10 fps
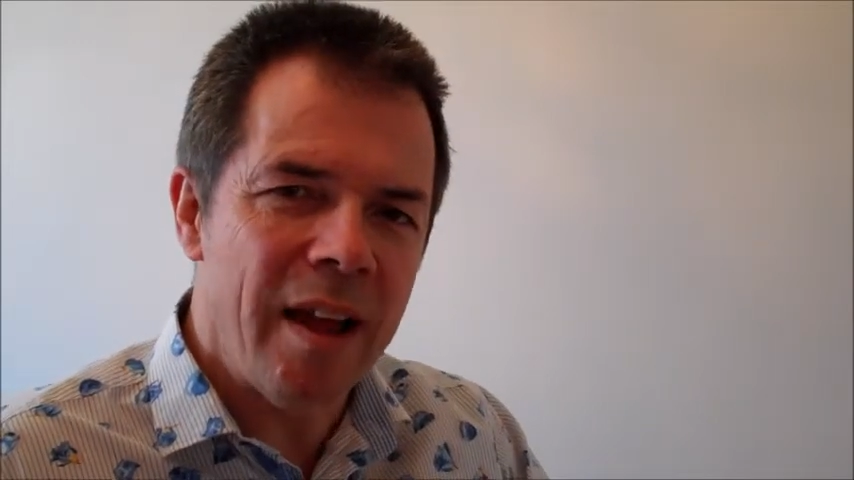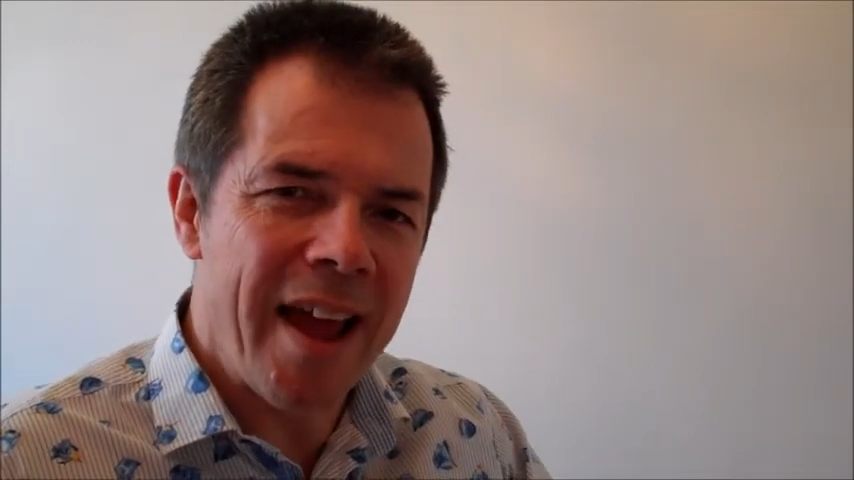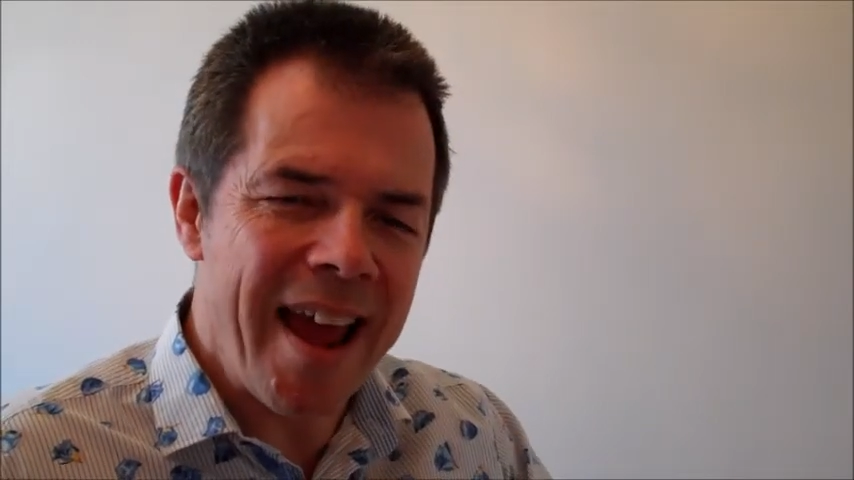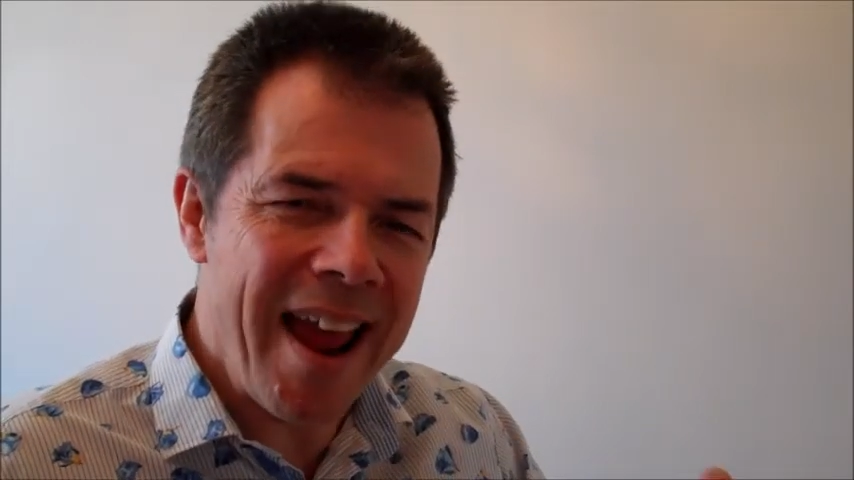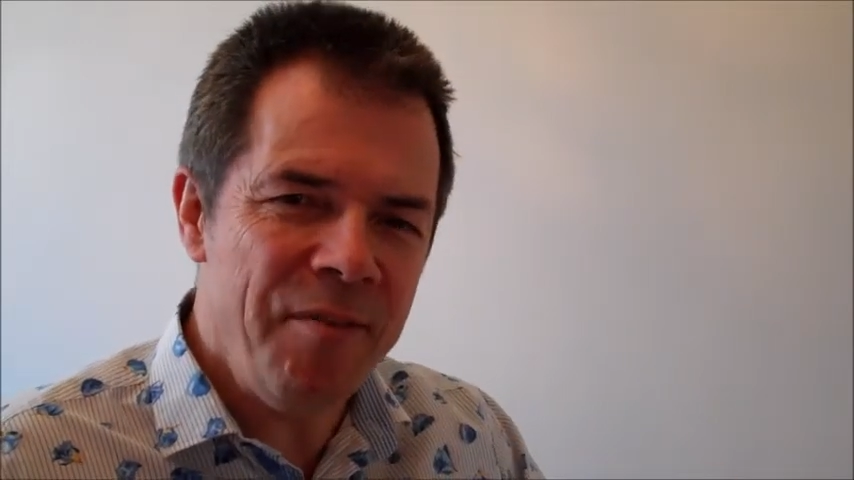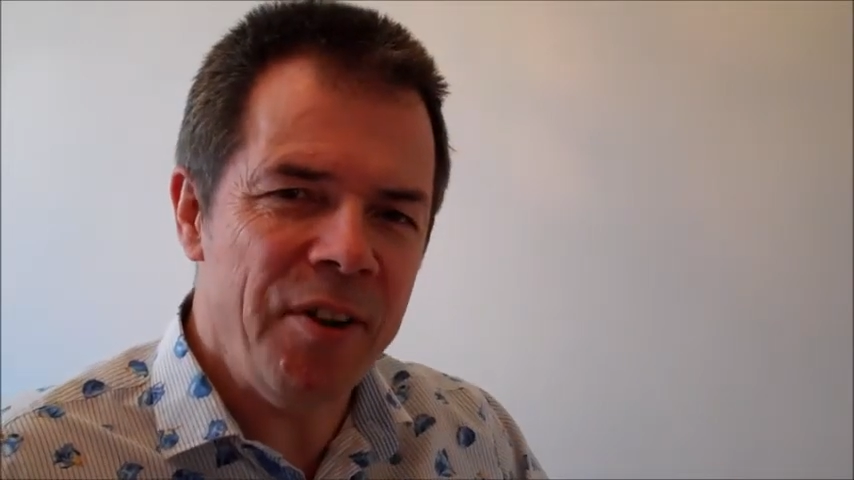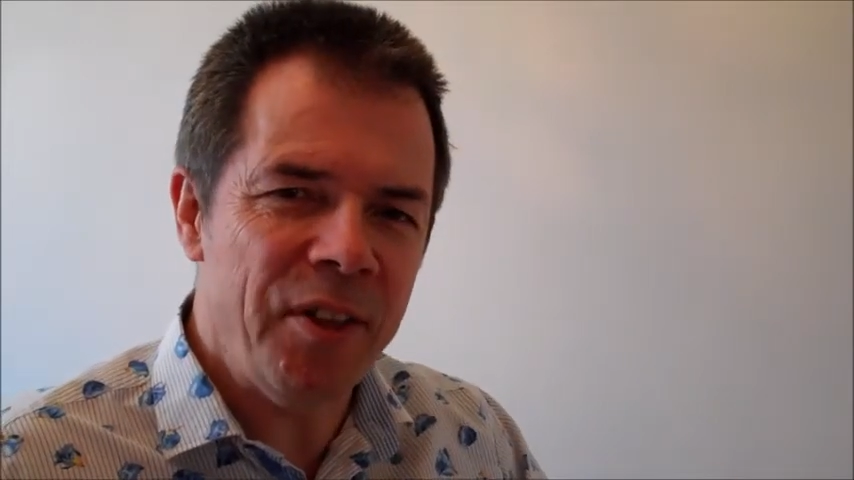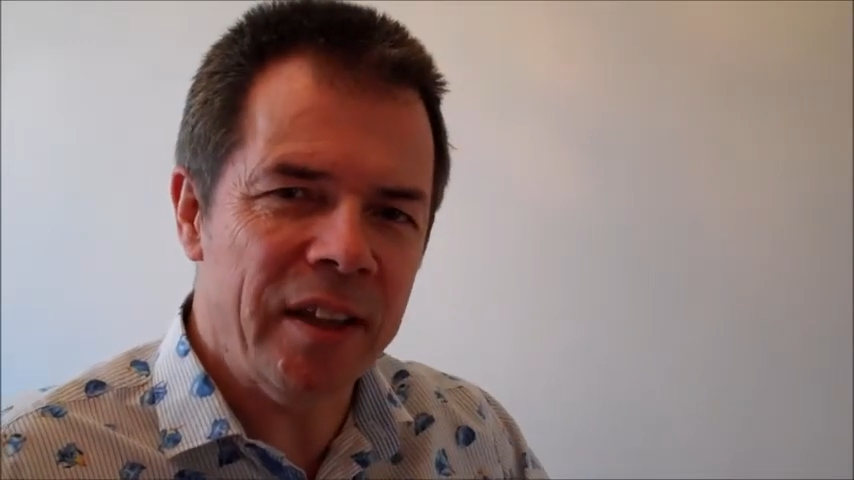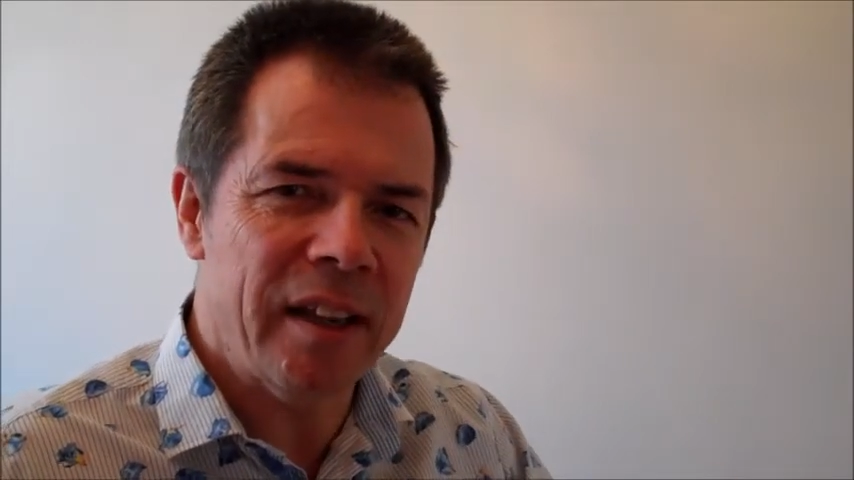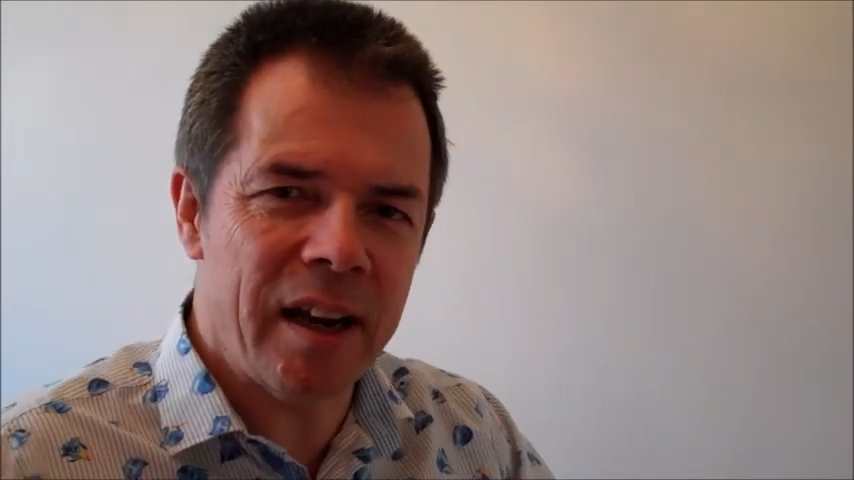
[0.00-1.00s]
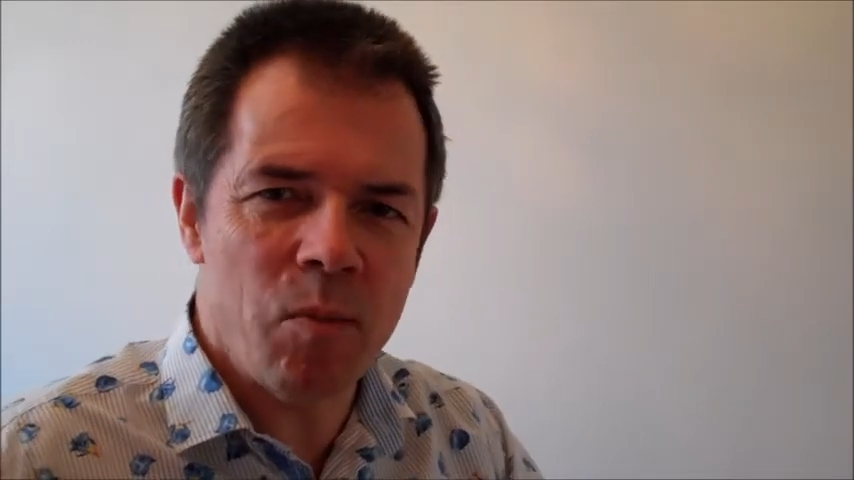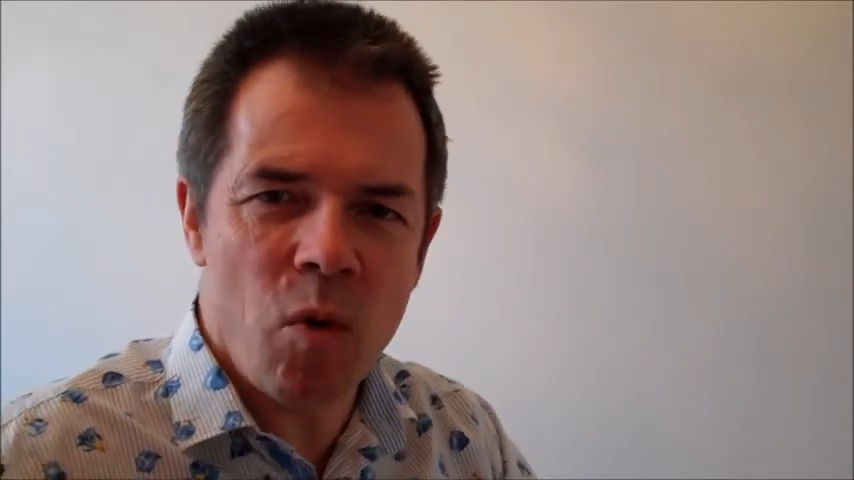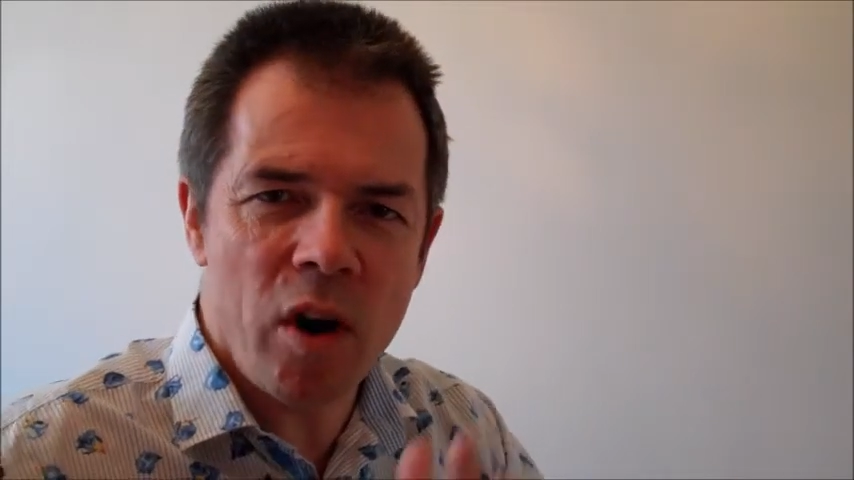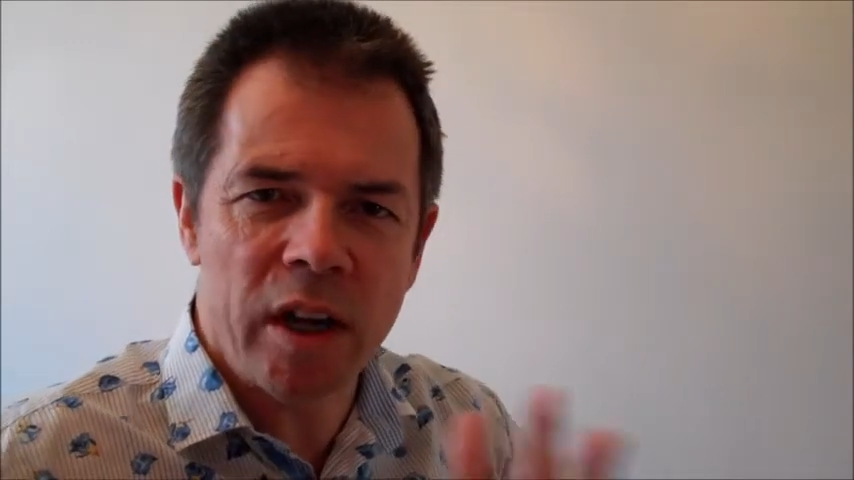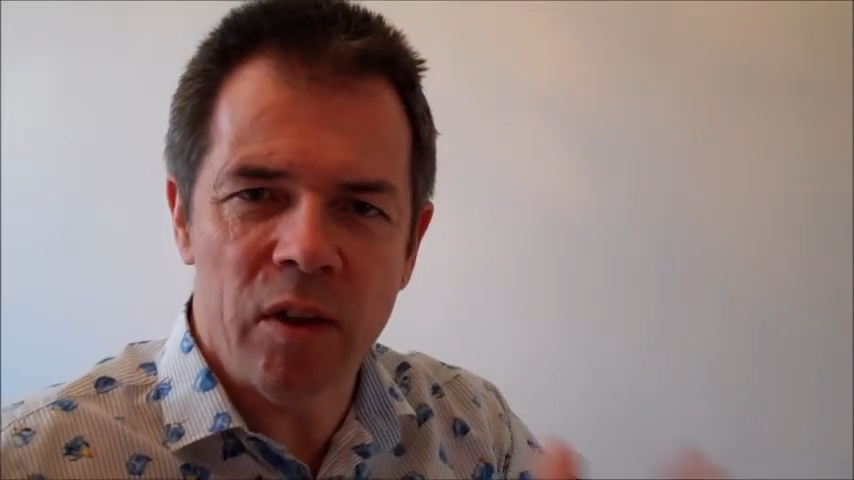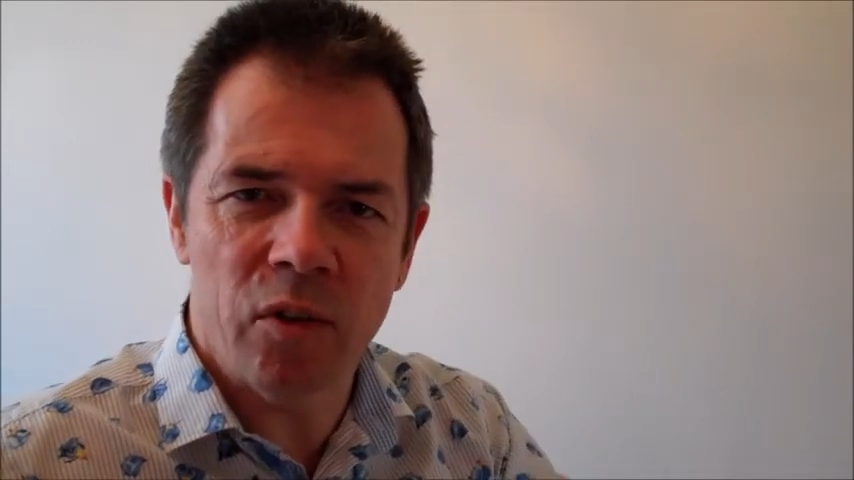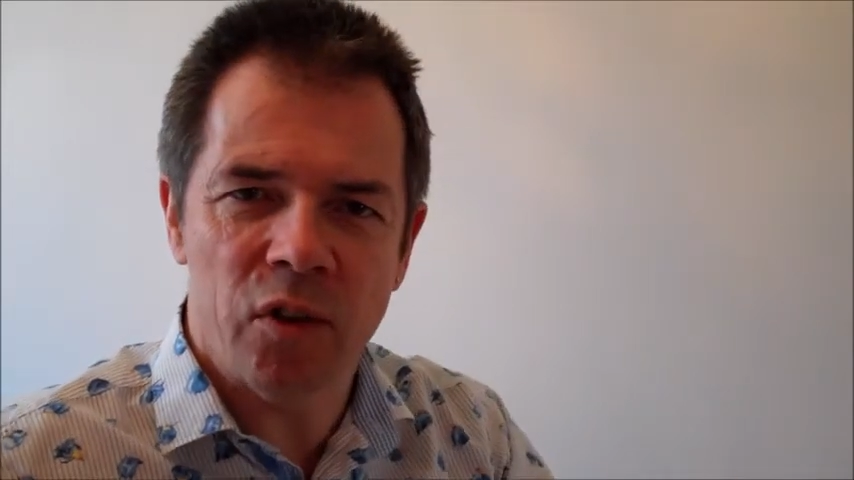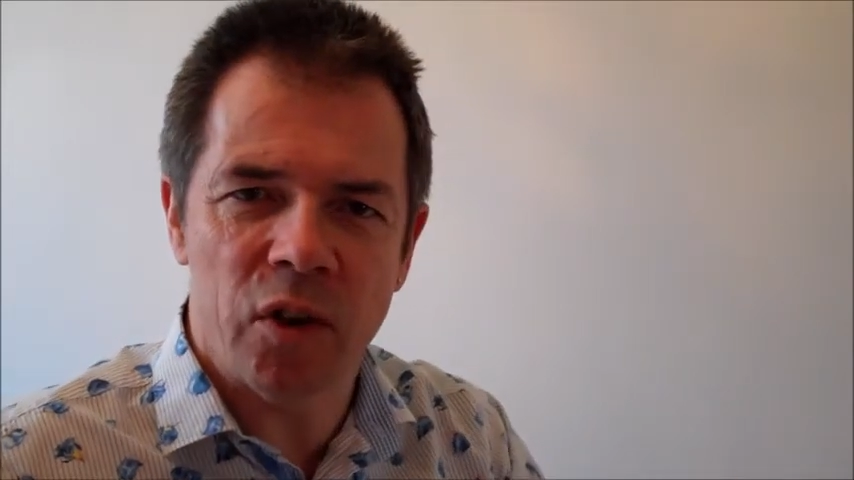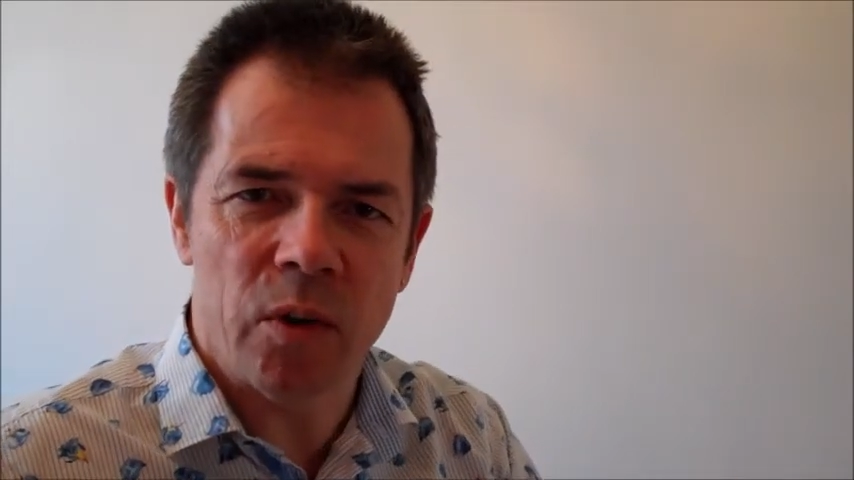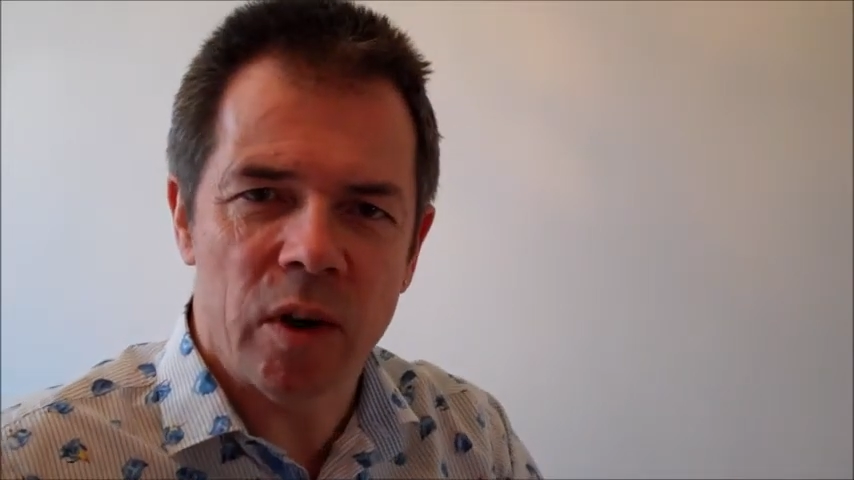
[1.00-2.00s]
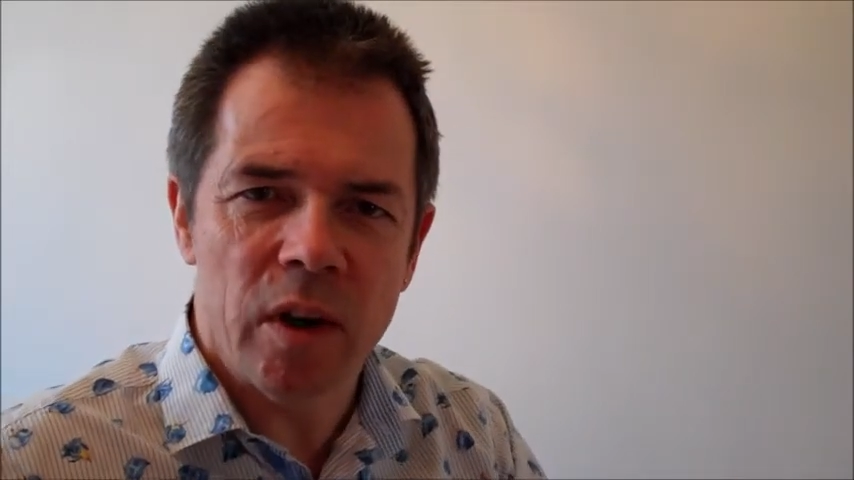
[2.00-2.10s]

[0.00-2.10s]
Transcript: Everything that I'm working through